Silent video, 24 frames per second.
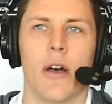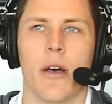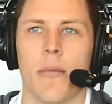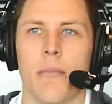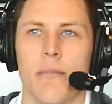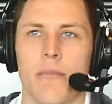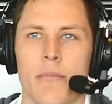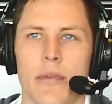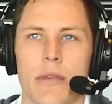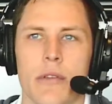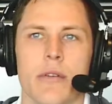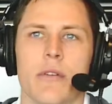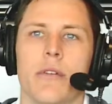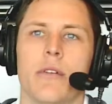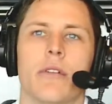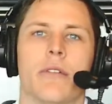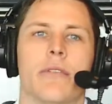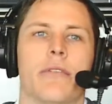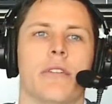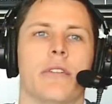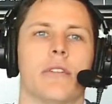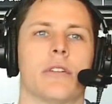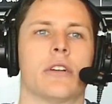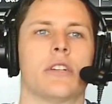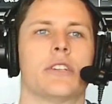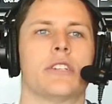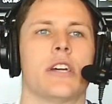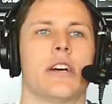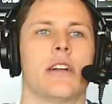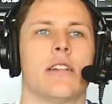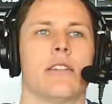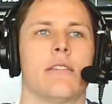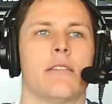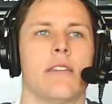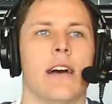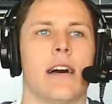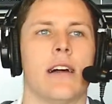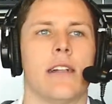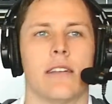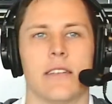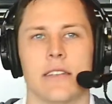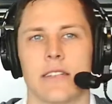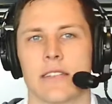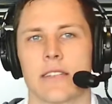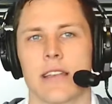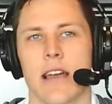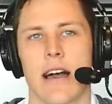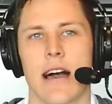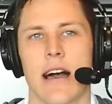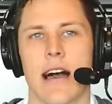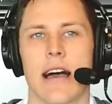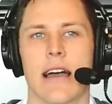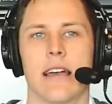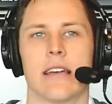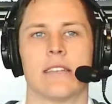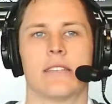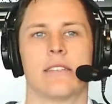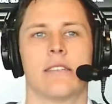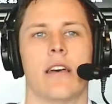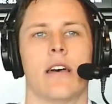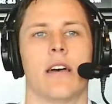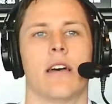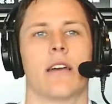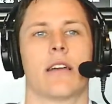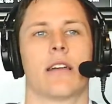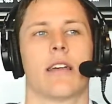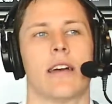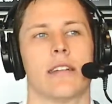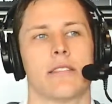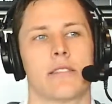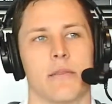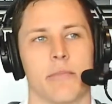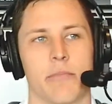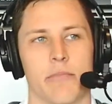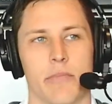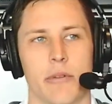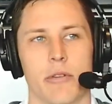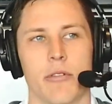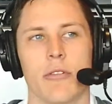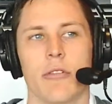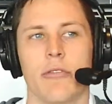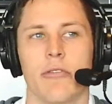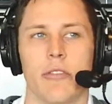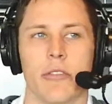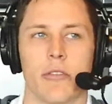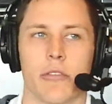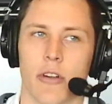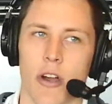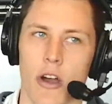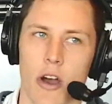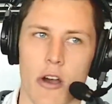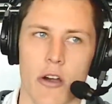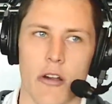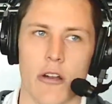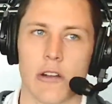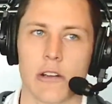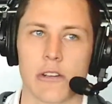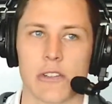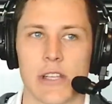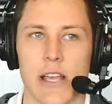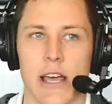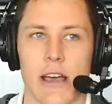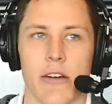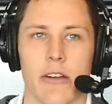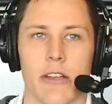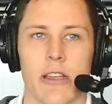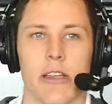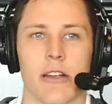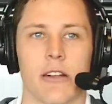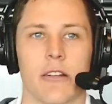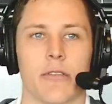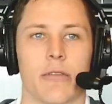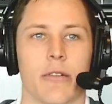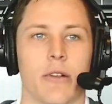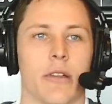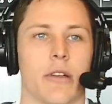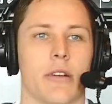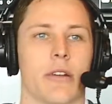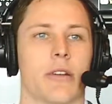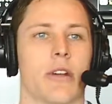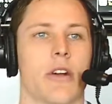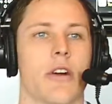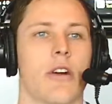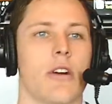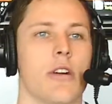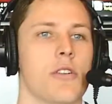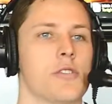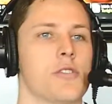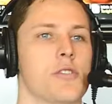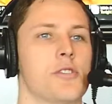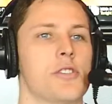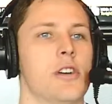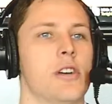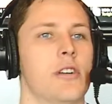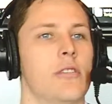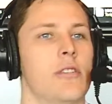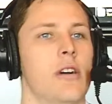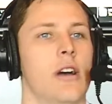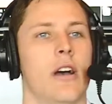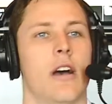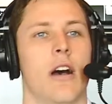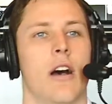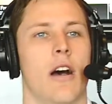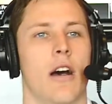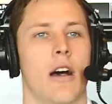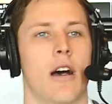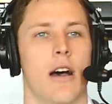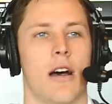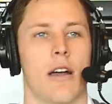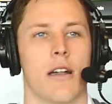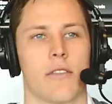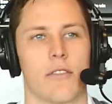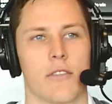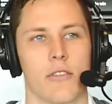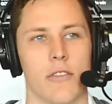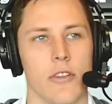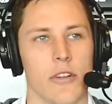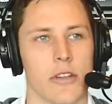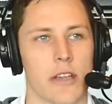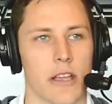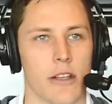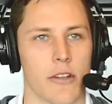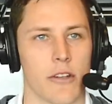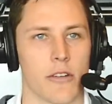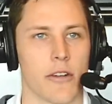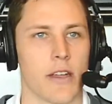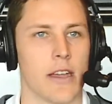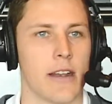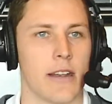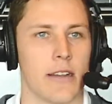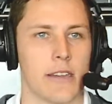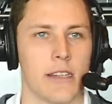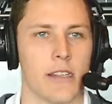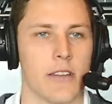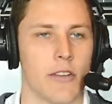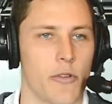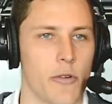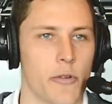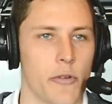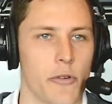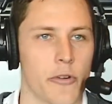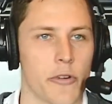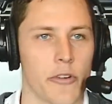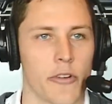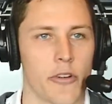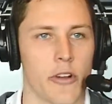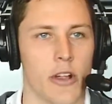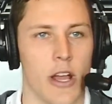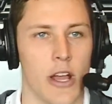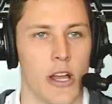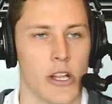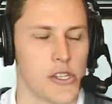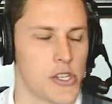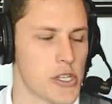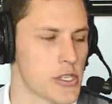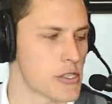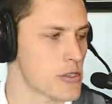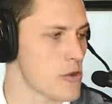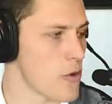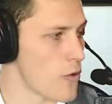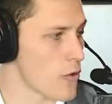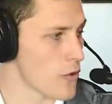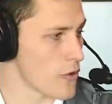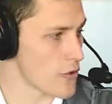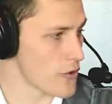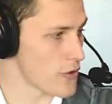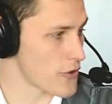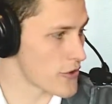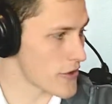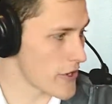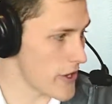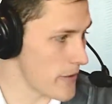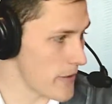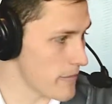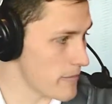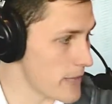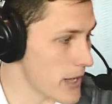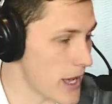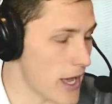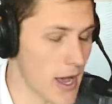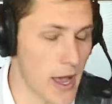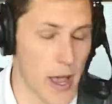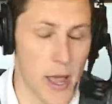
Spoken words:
Coachella Valley skies. Got some beautiful cars out here for their car show. It's looking great. Just order some